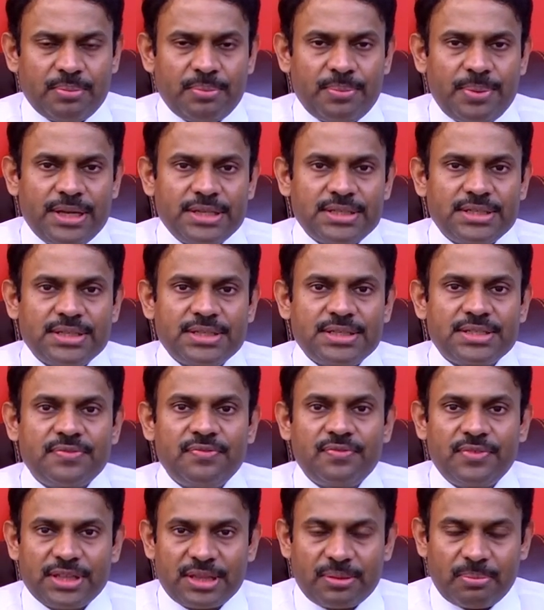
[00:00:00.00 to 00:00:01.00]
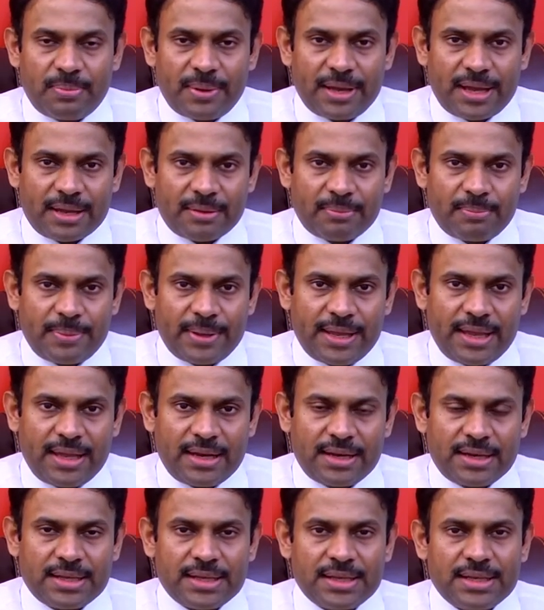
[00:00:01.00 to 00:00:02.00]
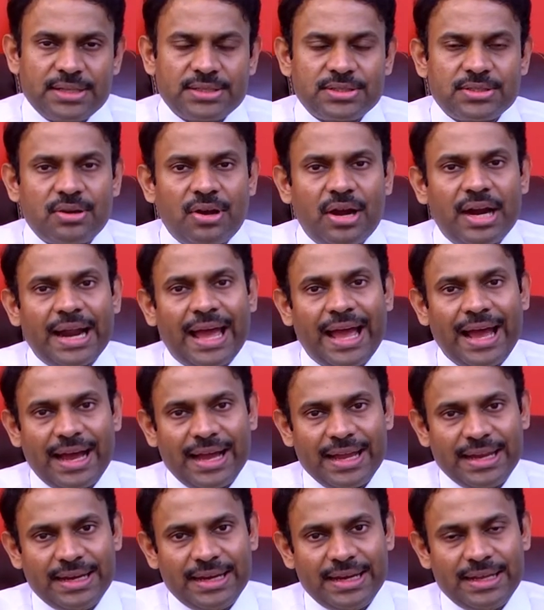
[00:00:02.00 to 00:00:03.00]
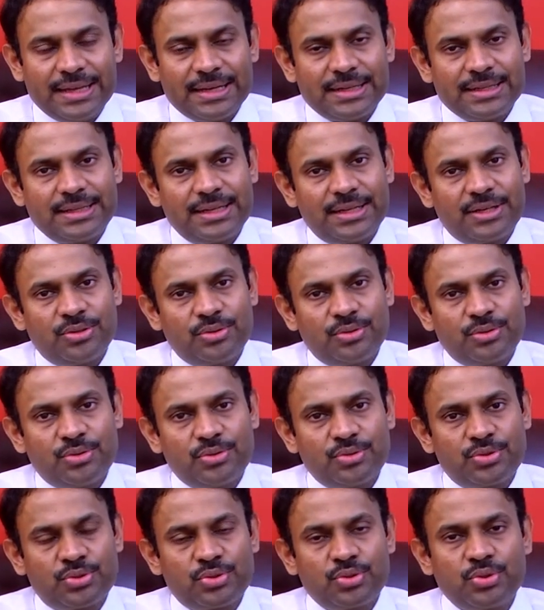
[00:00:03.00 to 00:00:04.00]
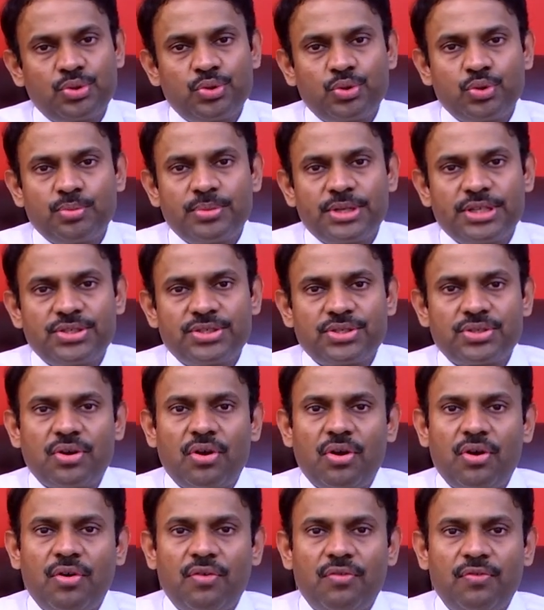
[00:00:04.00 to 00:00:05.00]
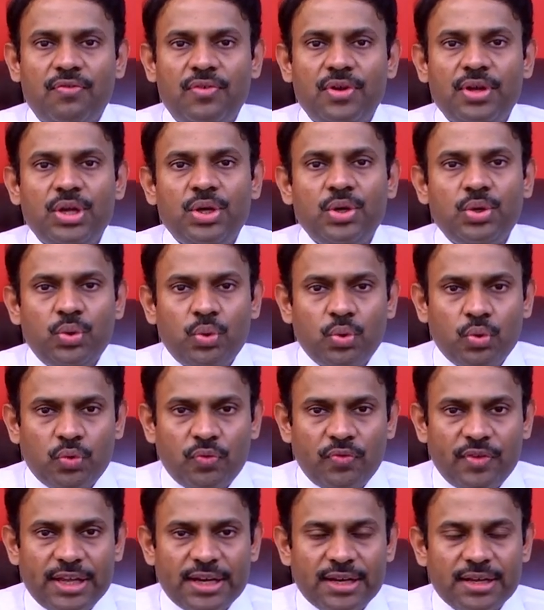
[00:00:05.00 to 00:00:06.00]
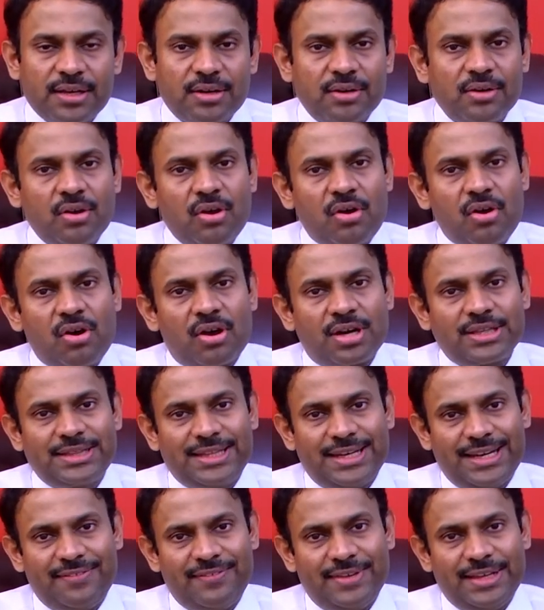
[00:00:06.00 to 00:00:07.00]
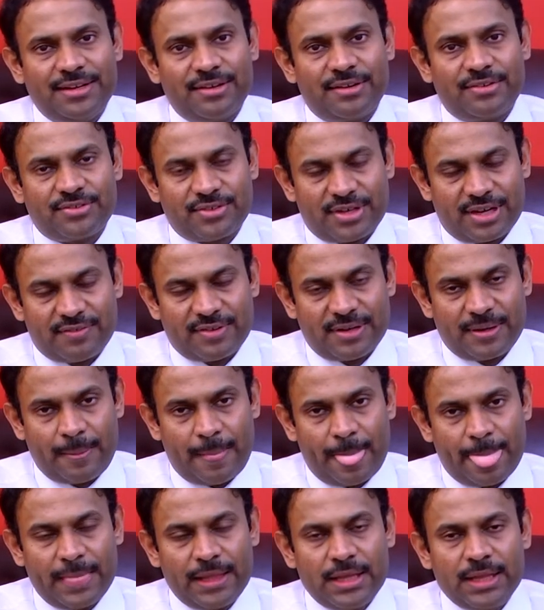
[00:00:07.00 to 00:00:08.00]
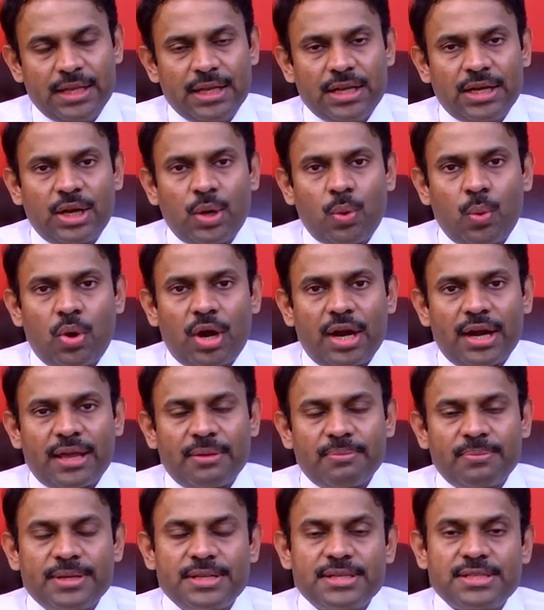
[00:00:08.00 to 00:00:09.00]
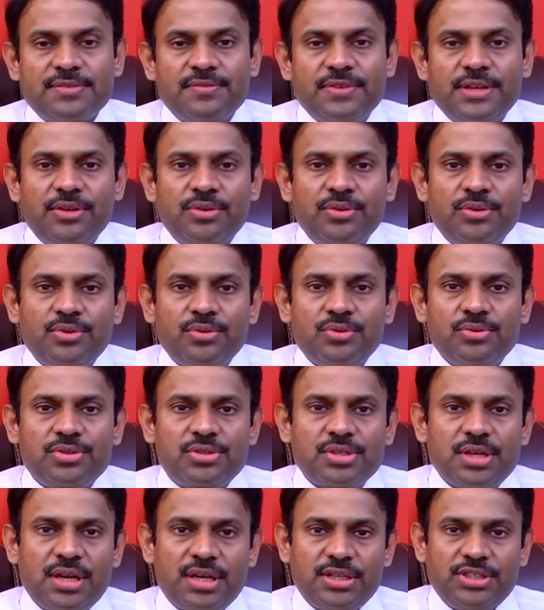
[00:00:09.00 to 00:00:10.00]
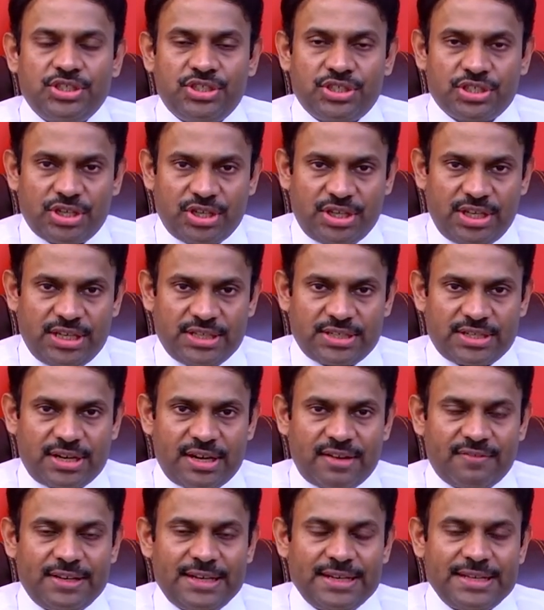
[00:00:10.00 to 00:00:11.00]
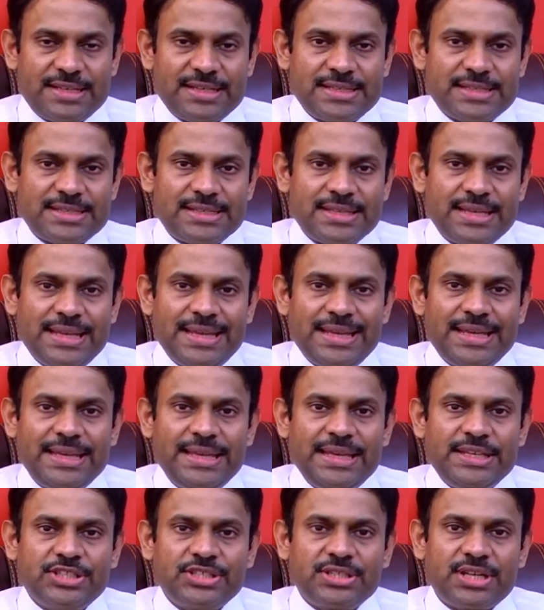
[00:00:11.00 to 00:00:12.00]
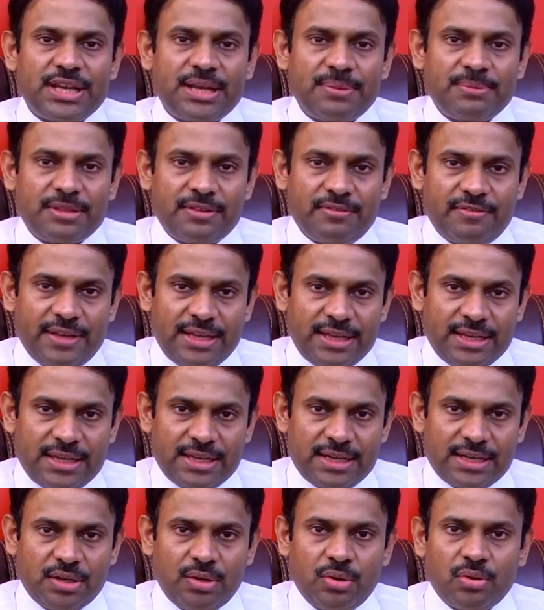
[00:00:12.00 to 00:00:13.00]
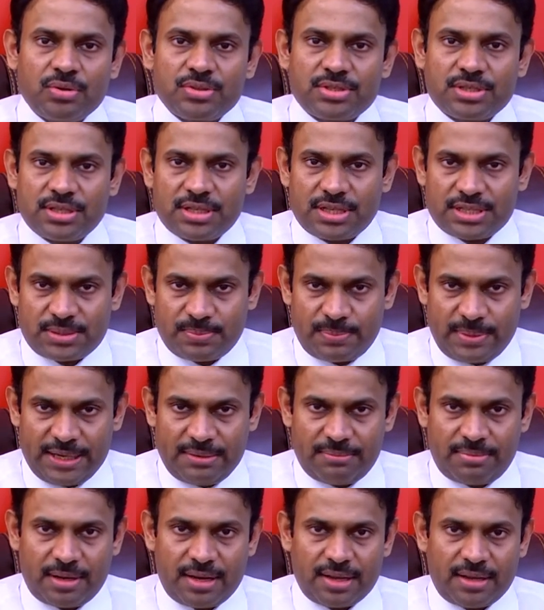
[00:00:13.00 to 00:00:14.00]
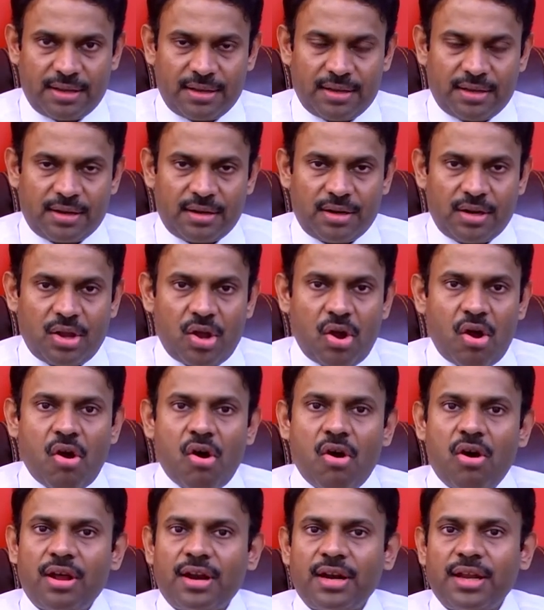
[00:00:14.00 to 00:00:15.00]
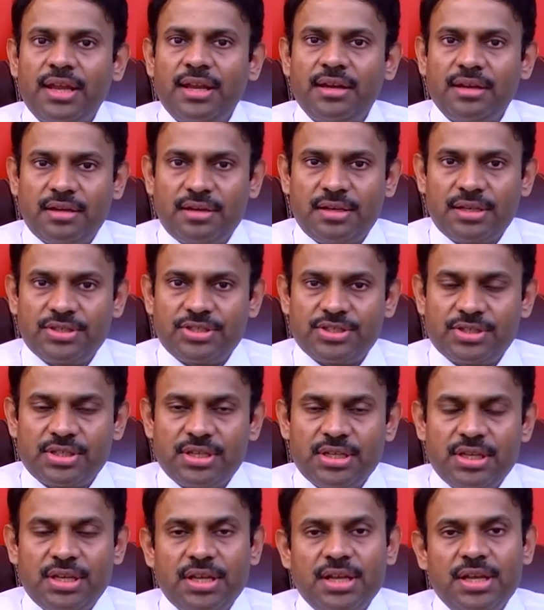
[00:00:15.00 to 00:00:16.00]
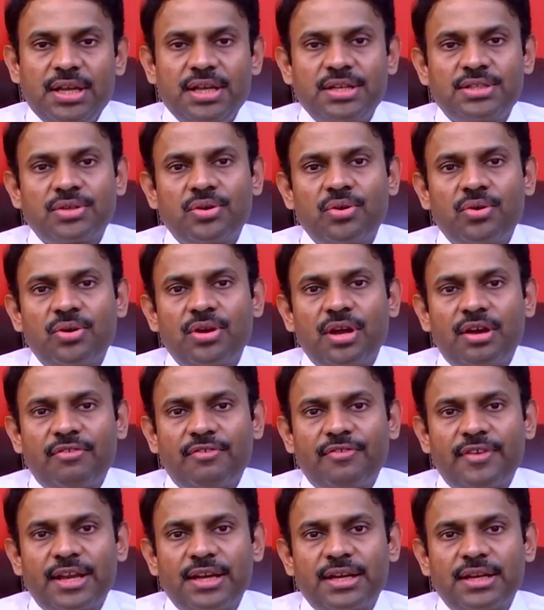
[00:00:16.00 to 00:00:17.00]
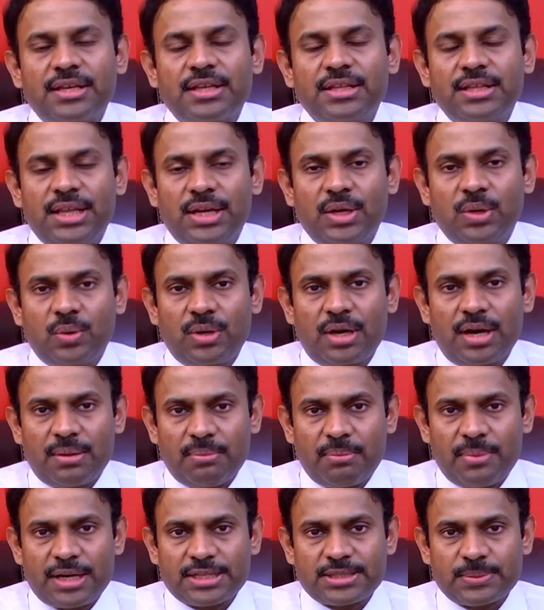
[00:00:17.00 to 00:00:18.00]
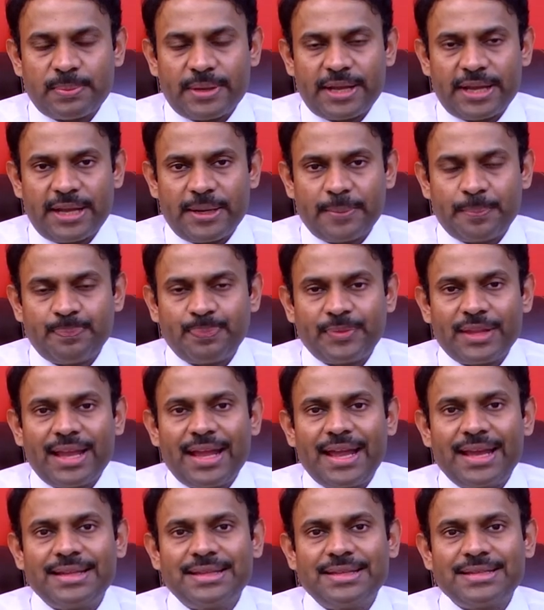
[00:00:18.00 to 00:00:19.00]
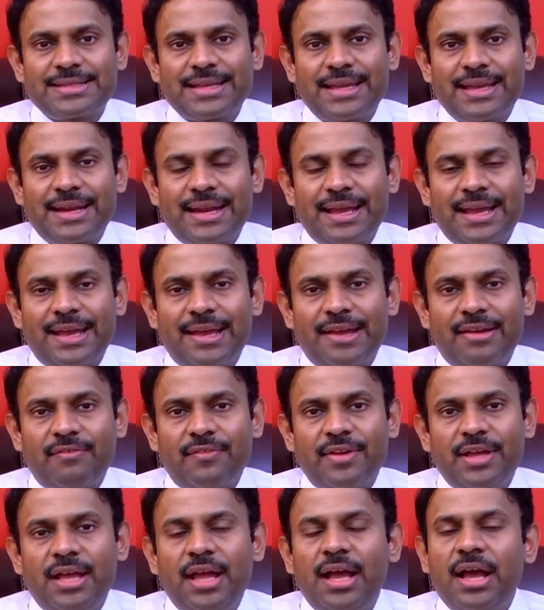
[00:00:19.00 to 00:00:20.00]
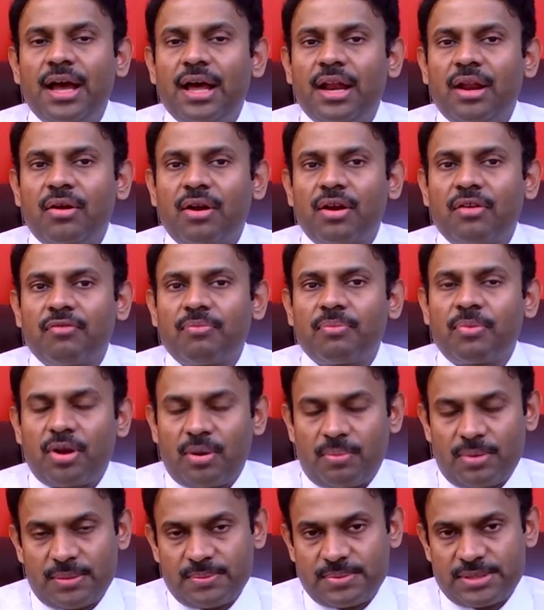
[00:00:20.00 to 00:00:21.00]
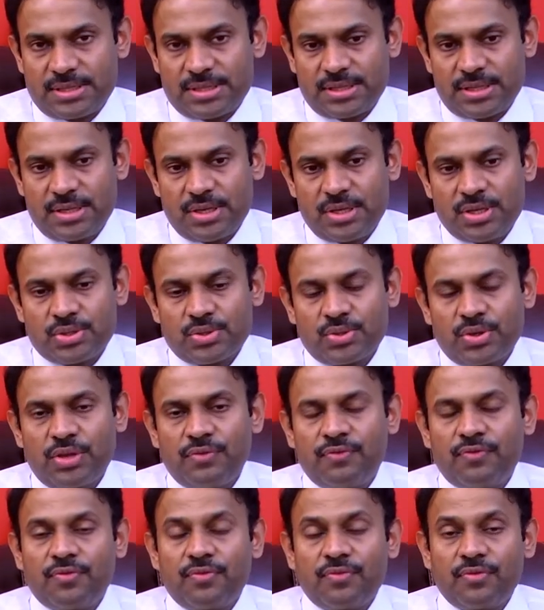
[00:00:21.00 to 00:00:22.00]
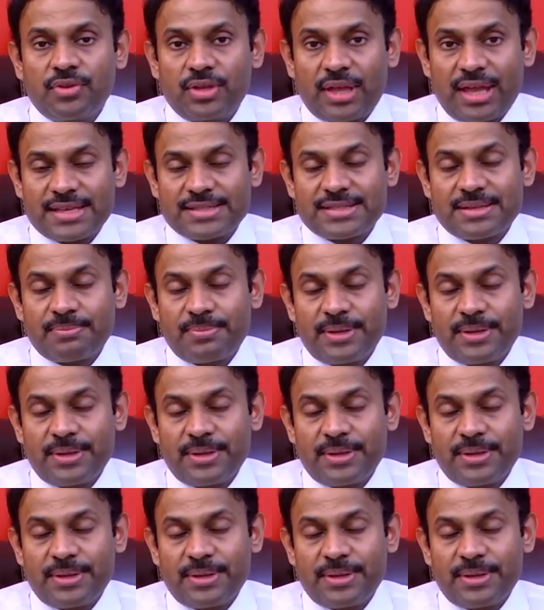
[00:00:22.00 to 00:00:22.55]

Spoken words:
Patients with back pain, it's not ideal that you use too much of two-wheeler or three-wheeler travel. Now what happens when you use a jerky travel is, each time the vehicle goes in a speed breaker or in a ditch, it's going to affect the lower lumbar spine, and this can have a lot of problems. So if, as a